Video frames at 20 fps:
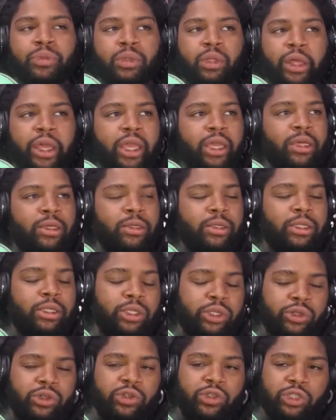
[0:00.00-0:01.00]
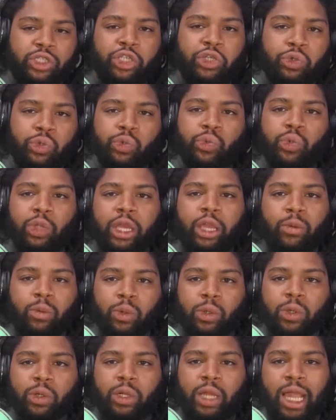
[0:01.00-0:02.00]
like literally who they
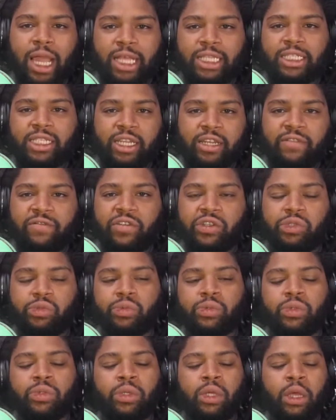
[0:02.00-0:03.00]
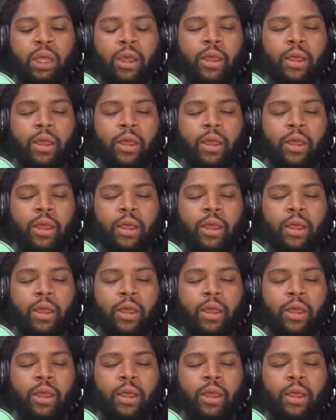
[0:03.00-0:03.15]
were as an individual,